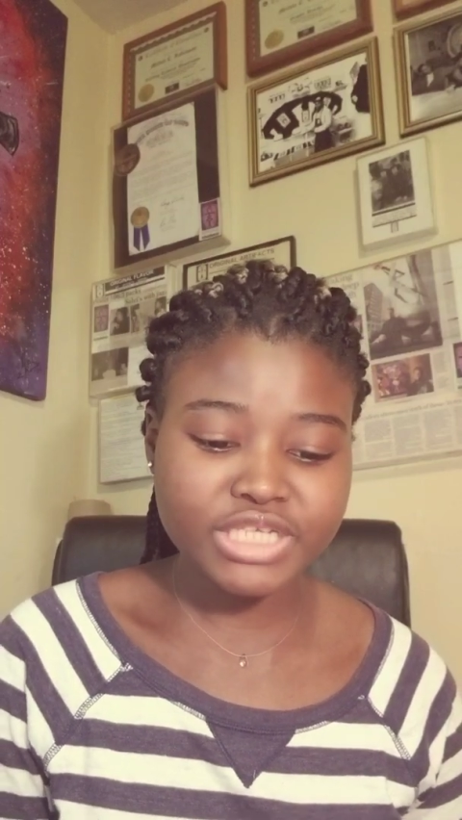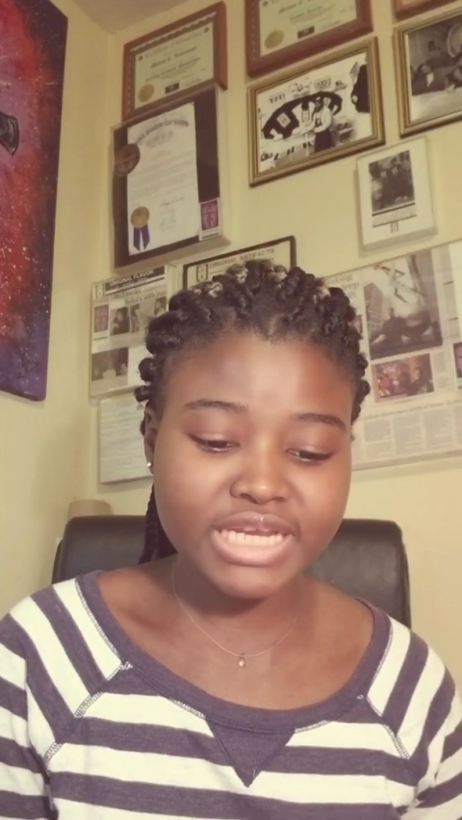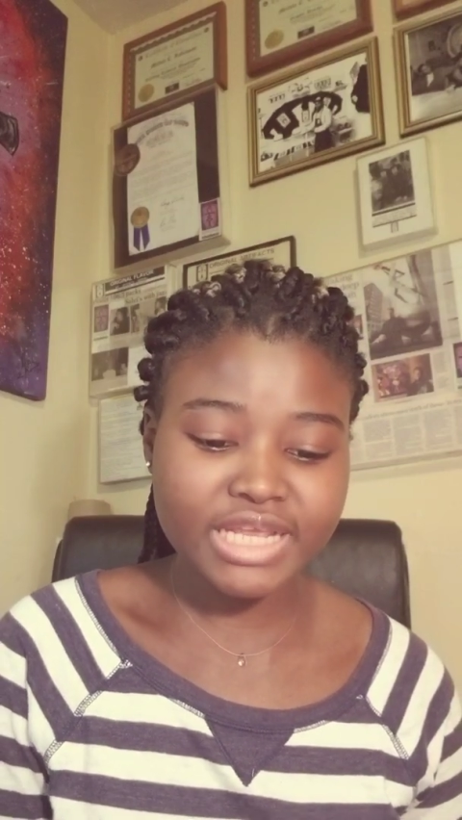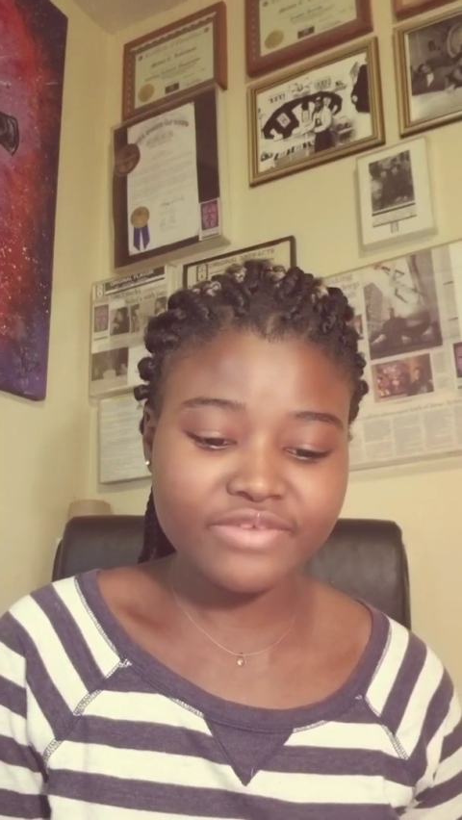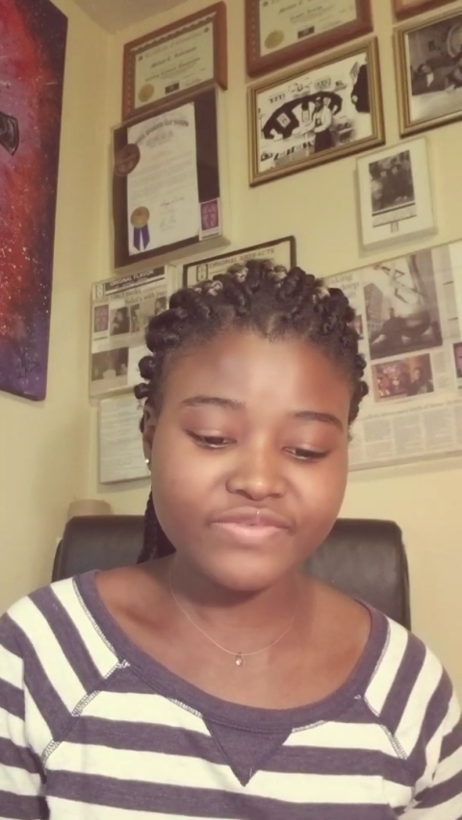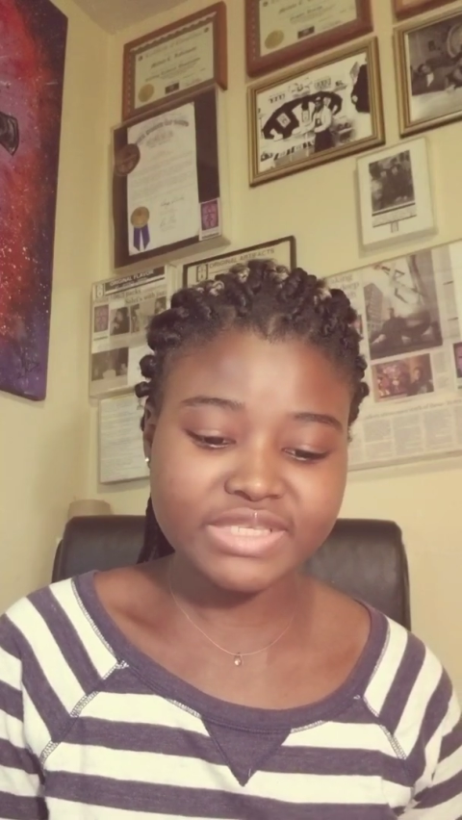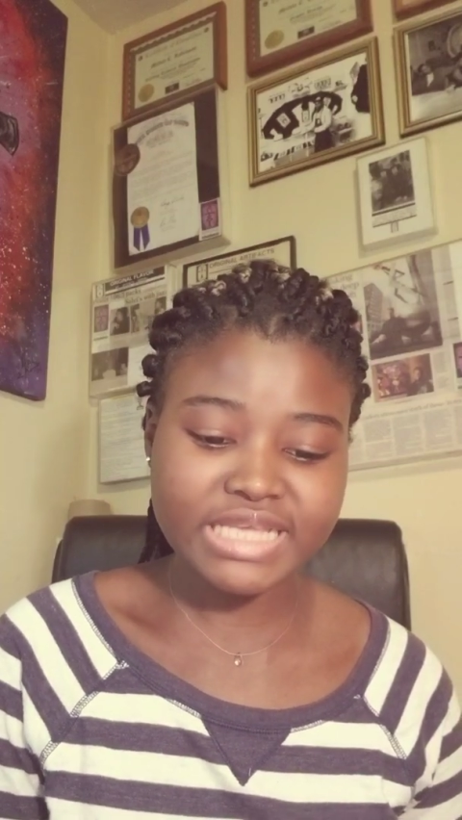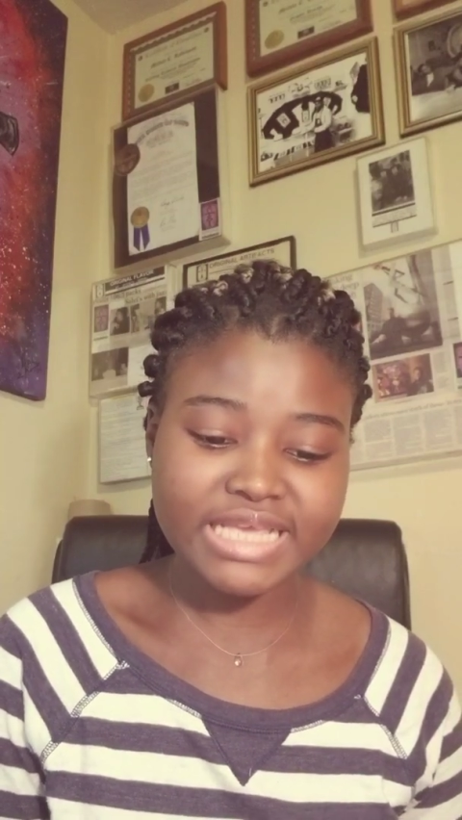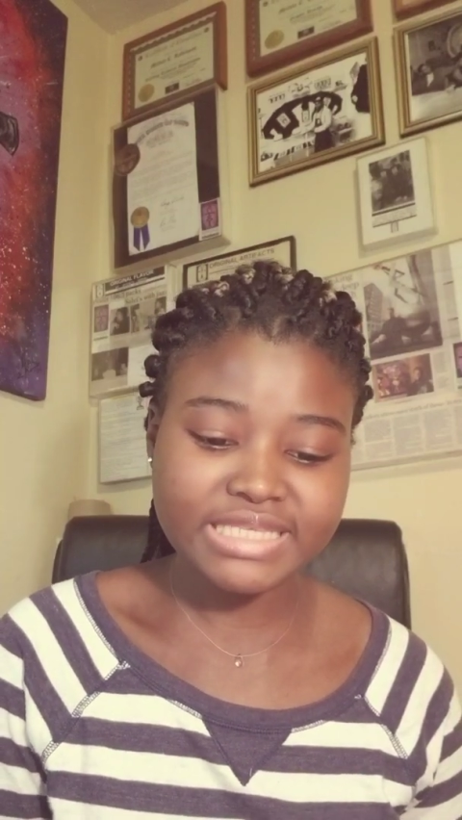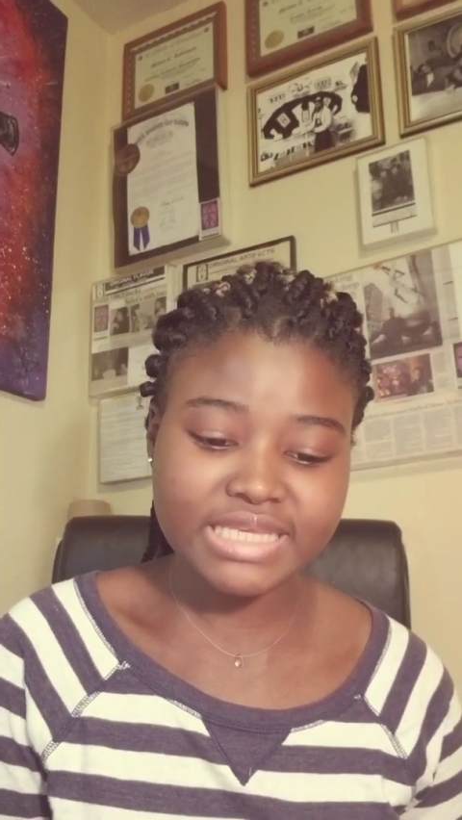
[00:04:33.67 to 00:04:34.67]
that
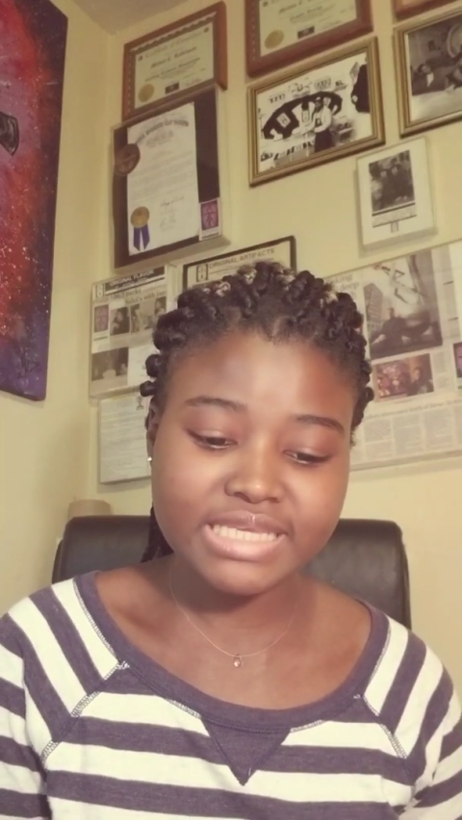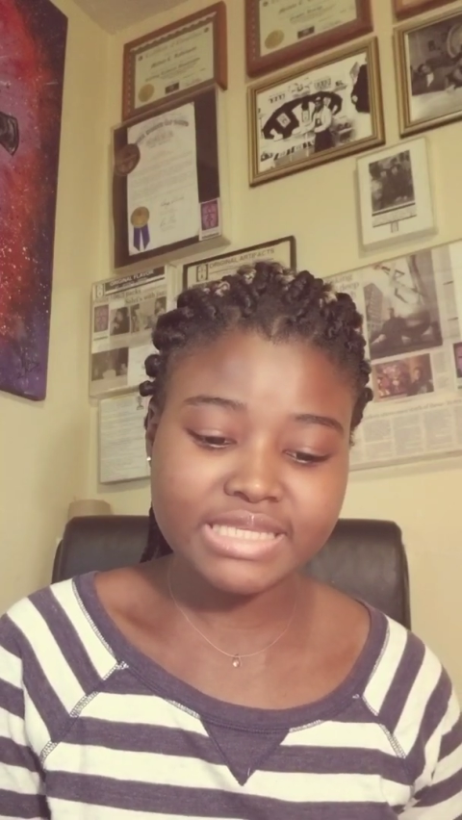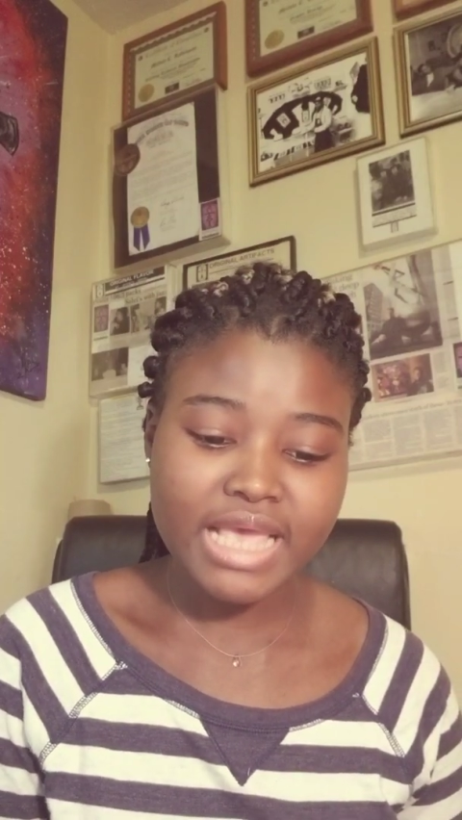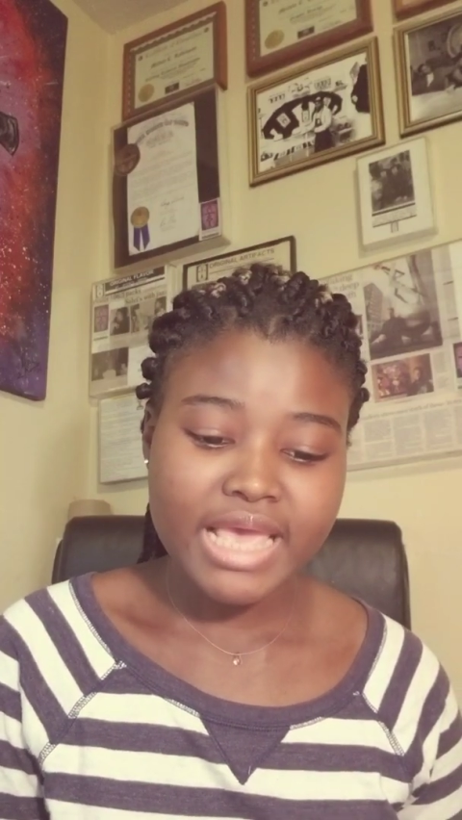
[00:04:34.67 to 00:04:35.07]
emphasizes